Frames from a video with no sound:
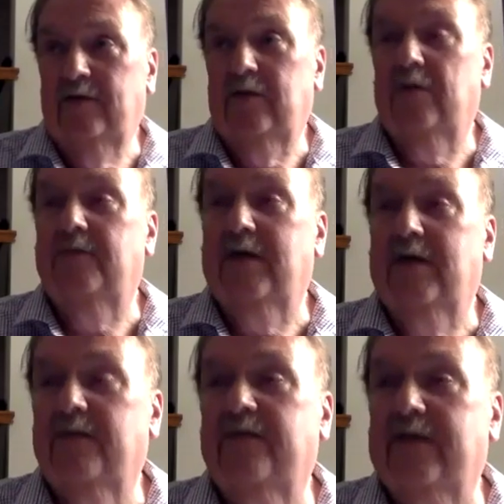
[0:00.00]
Do you mean
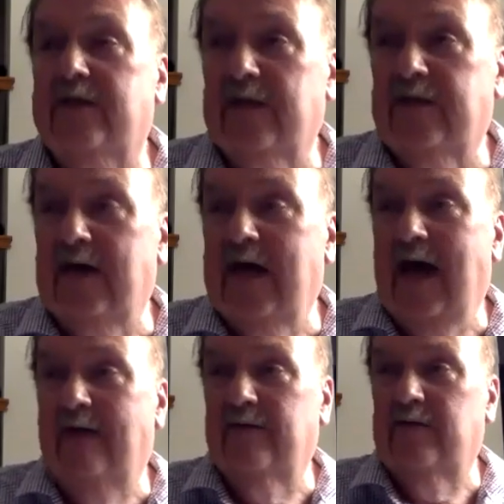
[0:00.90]
the fear that they
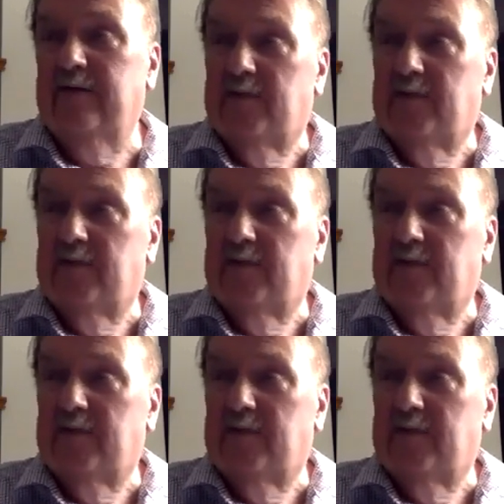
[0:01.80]
have of the